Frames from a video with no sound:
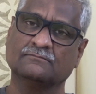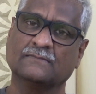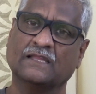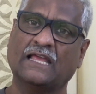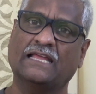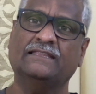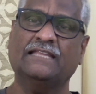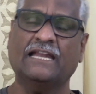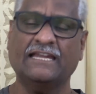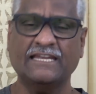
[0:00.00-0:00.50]

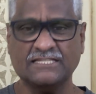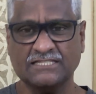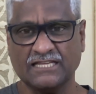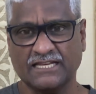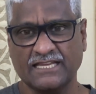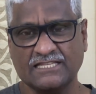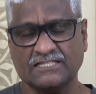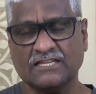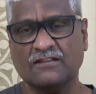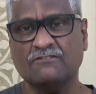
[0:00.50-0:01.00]
And that is the
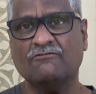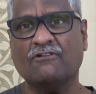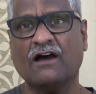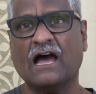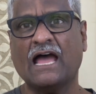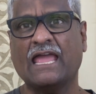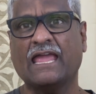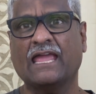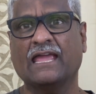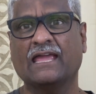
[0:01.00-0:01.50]
reason
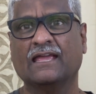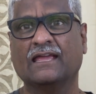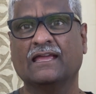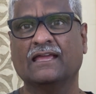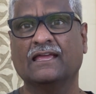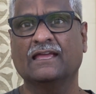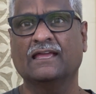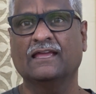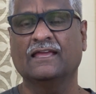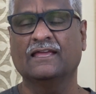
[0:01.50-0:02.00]
why
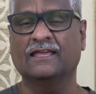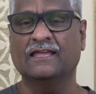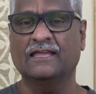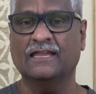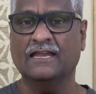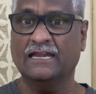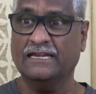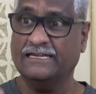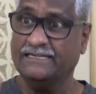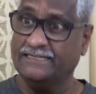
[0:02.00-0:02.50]

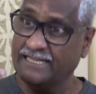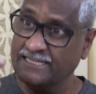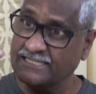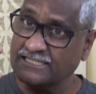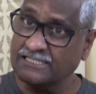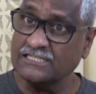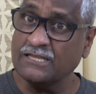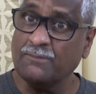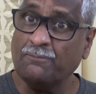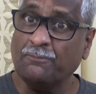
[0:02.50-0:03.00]

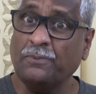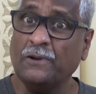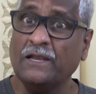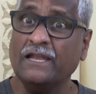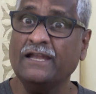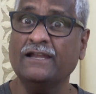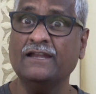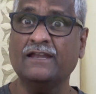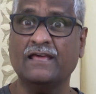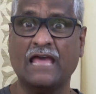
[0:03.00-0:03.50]

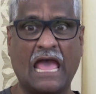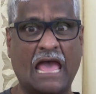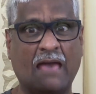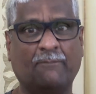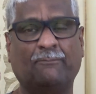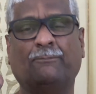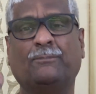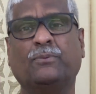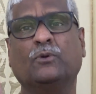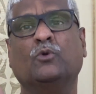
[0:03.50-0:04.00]
disciplined
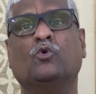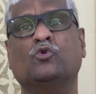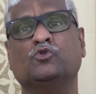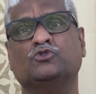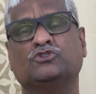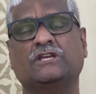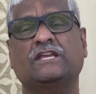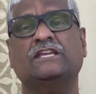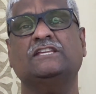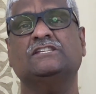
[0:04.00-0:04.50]

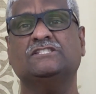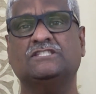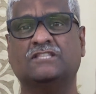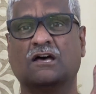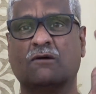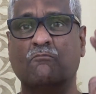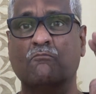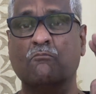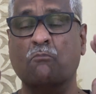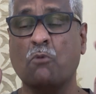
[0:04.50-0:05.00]
approach is
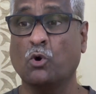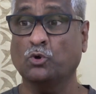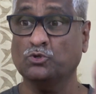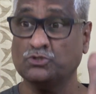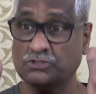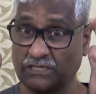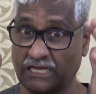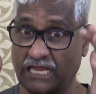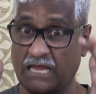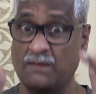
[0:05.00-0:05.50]
the
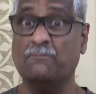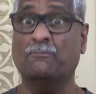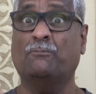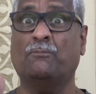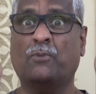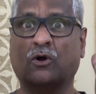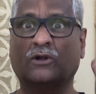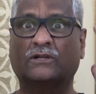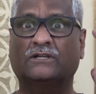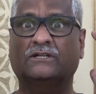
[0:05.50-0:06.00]
most
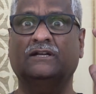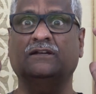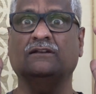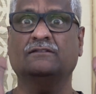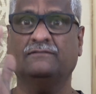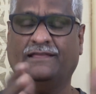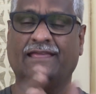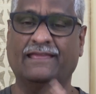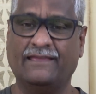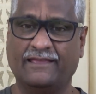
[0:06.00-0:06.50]
important
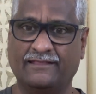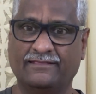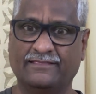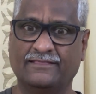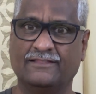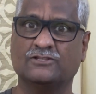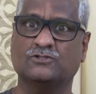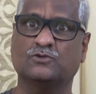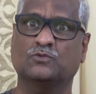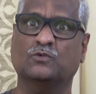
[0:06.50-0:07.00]
thing in
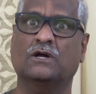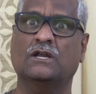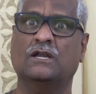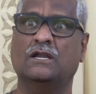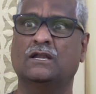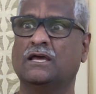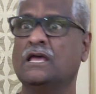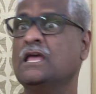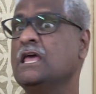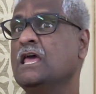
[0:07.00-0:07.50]
this
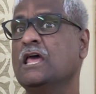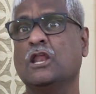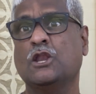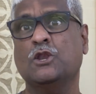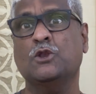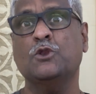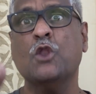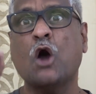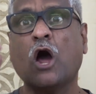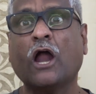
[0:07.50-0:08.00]
world.
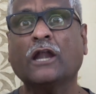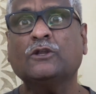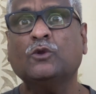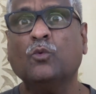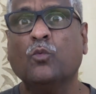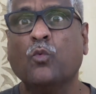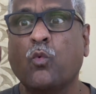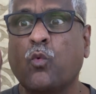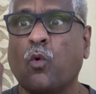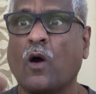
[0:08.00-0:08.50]
Not
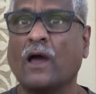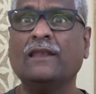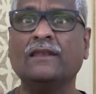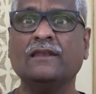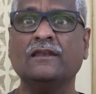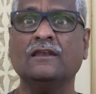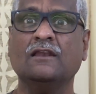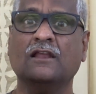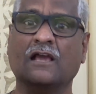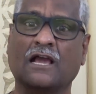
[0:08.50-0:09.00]

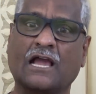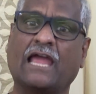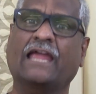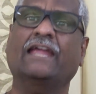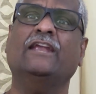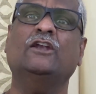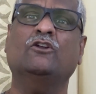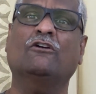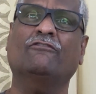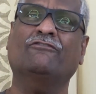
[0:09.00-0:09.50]
one
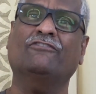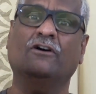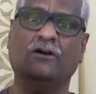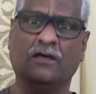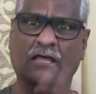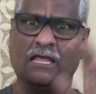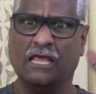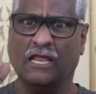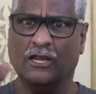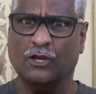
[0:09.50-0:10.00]
kind of
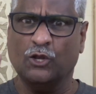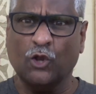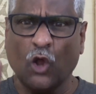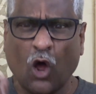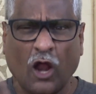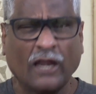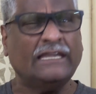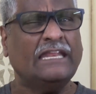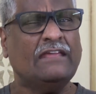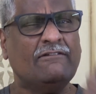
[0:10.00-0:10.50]

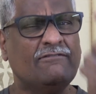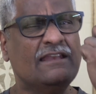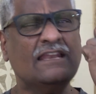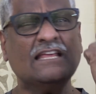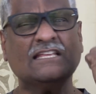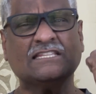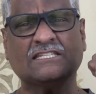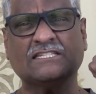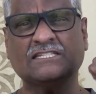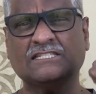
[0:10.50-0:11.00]
not even
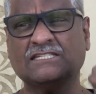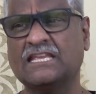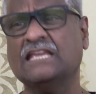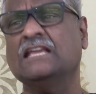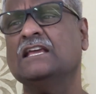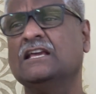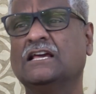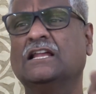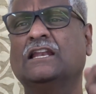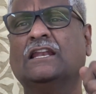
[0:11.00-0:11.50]
a
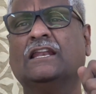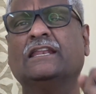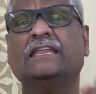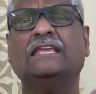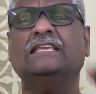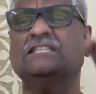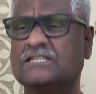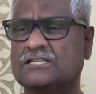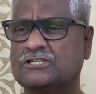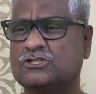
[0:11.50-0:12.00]
single
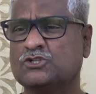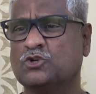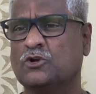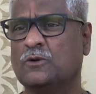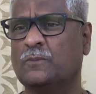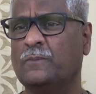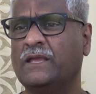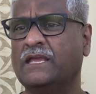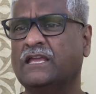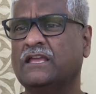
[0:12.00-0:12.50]
reason
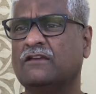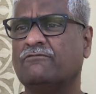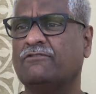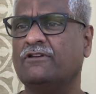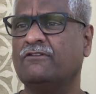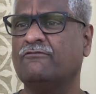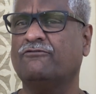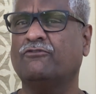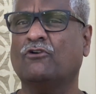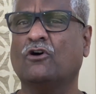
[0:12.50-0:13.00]
should be
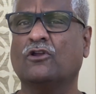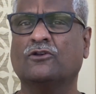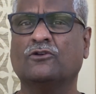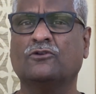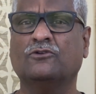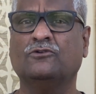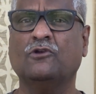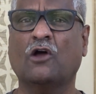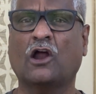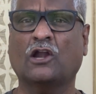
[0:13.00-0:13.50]
given for
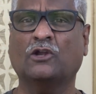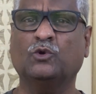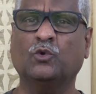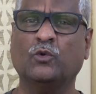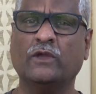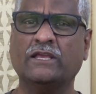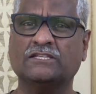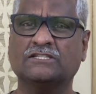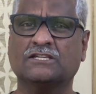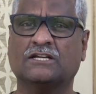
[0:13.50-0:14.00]
not
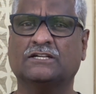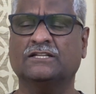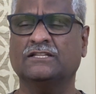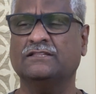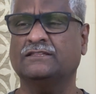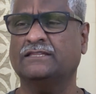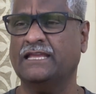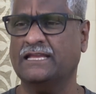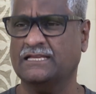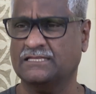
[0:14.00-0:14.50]
doing certain
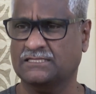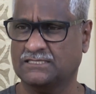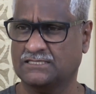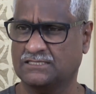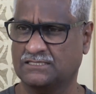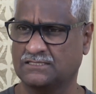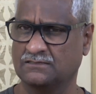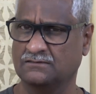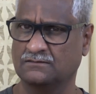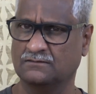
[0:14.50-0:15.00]

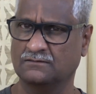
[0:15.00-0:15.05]
things.